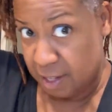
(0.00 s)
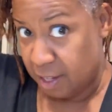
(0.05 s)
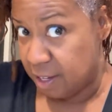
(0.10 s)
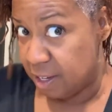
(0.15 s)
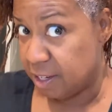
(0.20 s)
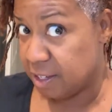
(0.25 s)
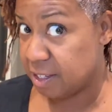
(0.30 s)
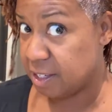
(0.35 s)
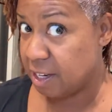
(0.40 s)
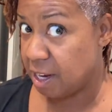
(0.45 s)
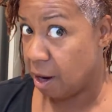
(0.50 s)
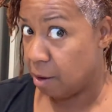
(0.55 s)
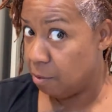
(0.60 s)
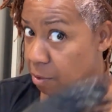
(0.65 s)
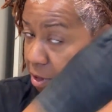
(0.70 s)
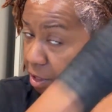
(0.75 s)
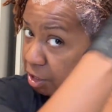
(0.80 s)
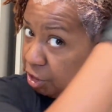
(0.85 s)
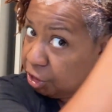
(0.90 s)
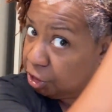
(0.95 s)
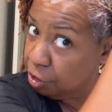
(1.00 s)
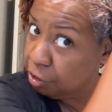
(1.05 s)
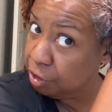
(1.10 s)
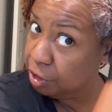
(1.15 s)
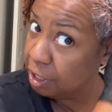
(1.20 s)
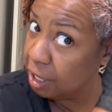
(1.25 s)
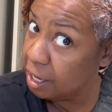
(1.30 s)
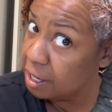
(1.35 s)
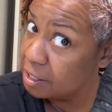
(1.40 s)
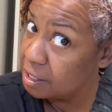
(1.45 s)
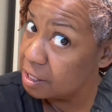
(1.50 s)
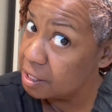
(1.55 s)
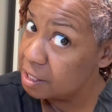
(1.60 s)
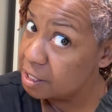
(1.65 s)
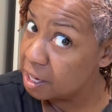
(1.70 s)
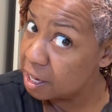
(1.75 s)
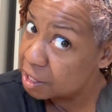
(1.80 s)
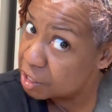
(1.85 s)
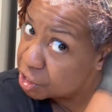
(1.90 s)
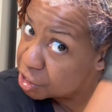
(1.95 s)
And see, I want to show you guys a
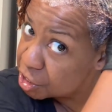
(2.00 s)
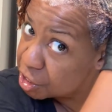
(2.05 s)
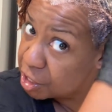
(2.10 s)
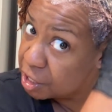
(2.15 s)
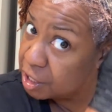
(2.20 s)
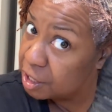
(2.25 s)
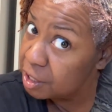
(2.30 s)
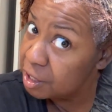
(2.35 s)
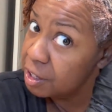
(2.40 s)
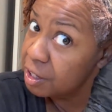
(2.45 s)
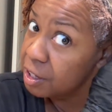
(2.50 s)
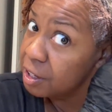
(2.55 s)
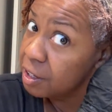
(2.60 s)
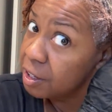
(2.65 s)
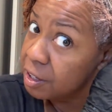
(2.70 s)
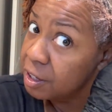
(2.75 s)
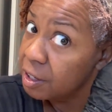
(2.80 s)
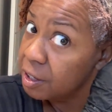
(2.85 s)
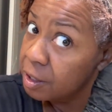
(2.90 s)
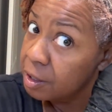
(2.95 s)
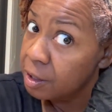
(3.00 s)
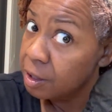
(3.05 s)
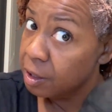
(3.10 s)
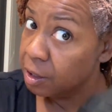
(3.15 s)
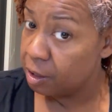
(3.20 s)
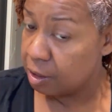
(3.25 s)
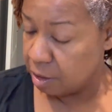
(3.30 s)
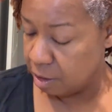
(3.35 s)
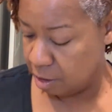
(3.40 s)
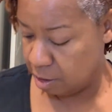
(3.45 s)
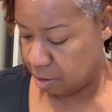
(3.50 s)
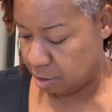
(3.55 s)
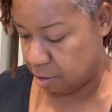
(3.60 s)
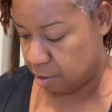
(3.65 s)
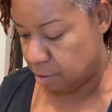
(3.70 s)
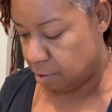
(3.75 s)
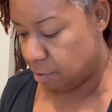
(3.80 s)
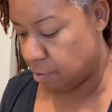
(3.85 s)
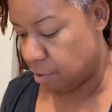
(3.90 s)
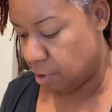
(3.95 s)
section
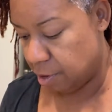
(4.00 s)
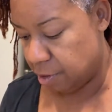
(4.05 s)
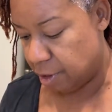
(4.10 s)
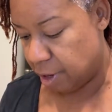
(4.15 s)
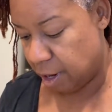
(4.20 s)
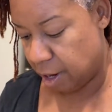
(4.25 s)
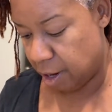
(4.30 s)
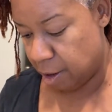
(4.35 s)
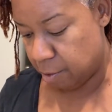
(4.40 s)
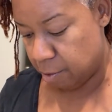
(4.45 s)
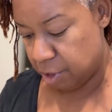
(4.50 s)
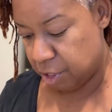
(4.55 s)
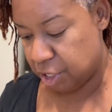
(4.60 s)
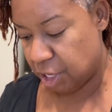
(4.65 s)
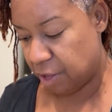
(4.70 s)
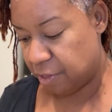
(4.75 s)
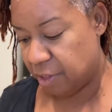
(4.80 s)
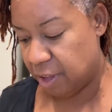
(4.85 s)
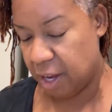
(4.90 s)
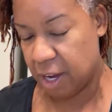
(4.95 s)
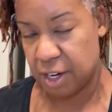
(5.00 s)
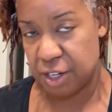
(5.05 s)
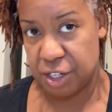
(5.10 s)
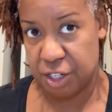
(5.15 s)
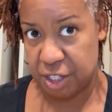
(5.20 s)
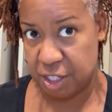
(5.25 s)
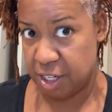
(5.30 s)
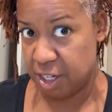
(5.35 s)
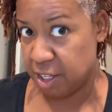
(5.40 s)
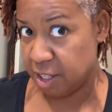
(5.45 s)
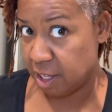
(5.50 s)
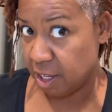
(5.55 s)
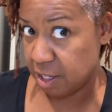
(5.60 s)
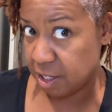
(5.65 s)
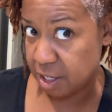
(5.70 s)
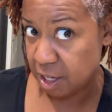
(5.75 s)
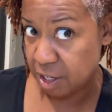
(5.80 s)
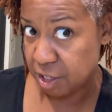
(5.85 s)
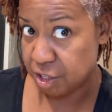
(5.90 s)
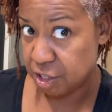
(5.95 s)
where which I think I just did that
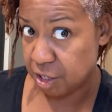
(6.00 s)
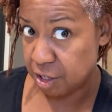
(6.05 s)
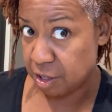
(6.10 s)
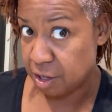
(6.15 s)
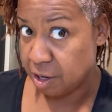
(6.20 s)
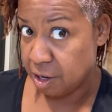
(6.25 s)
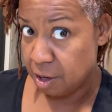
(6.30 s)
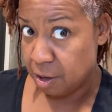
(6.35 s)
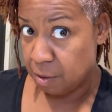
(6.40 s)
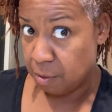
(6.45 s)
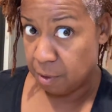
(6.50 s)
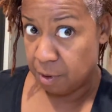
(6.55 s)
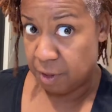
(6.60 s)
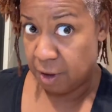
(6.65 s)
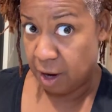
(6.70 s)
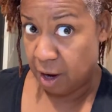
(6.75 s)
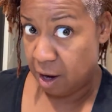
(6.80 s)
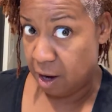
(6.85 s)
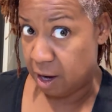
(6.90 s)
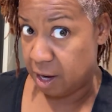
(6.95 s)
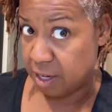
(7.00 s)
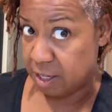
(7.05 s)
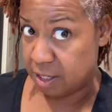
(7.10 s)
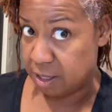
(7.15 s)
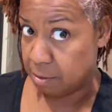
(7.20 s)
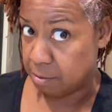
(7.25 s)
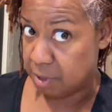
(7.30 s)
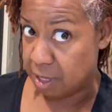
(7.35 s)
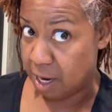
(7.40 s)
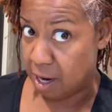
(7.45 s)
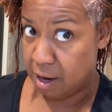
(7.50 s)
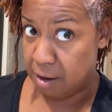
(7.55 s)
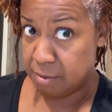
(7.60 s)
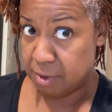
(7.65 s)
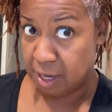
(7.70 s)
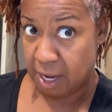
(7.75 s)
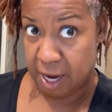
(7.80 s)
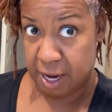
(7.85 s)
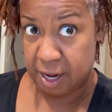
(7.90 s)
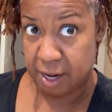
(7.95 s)
section, where the hair can sometimes,
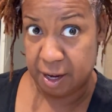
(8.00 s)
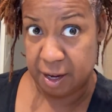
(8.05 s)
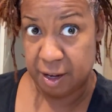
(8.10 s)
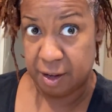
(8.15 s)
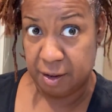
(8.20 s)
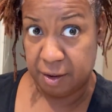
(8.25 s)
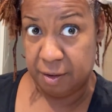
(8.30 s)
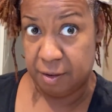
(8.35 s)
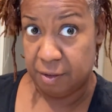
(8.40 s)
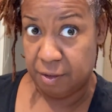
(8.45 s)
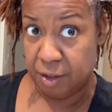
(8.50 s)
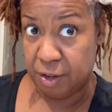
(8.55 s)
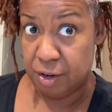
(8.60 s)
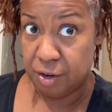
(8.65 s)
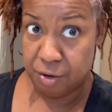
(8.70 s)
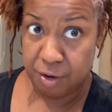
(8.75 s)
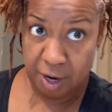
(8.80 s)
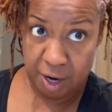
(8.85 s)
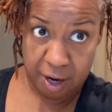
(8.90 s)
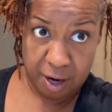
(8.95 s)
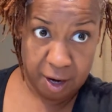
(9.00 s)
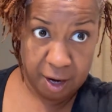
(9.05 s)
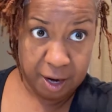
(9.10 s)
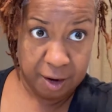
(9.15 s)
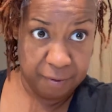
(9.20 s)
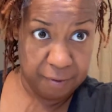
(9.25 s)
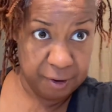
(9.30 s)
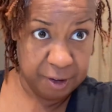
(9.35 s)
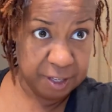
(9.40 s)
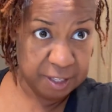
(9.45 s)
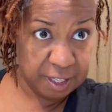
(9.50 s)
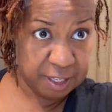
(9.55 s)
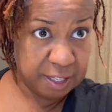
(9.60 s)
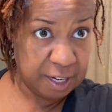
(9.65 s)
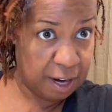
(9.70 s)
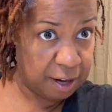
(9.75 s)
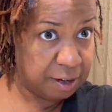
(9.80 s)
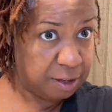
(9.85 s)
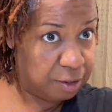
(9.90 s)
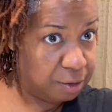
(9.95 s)
like the new hair, it fuzzes
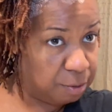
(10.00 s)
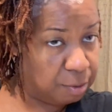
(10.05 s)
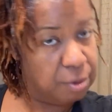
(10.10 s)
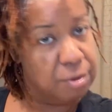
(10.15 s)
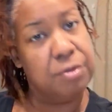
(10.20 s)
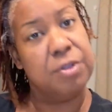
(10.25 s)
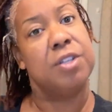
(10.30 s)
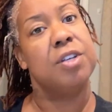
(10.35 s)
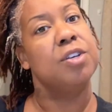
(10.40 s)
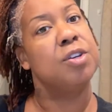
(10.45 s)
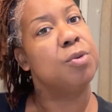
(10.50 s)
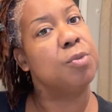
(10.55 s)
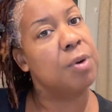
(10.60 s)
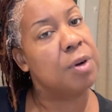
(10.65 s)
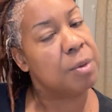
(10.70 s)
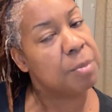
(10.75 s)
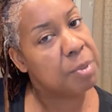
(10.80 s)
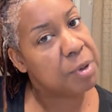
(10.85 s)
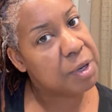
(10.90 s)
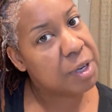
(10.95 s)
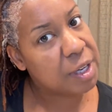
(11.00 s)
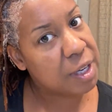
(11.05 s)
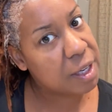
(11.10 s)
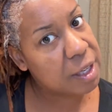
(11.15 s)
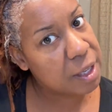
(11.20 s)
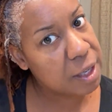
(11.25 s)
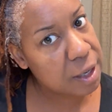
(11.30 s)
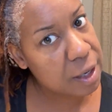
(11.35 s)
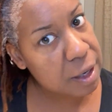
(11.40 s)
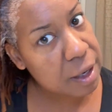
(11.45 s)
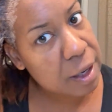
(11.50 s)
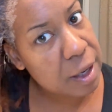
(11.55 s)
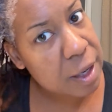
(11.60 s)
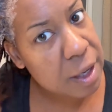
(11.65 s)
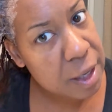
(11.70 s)
out at the roots and you want to put it in there.